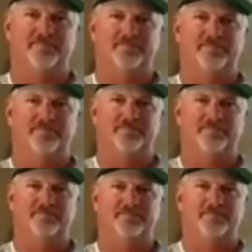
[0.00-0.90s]

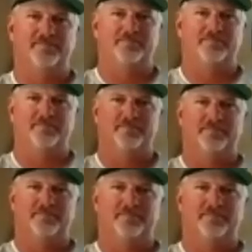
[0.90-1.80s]

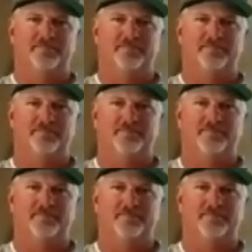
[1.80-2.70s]

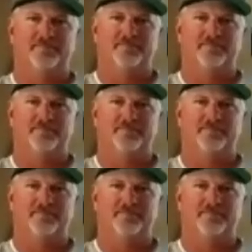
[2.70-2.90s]
The person shown says nothing.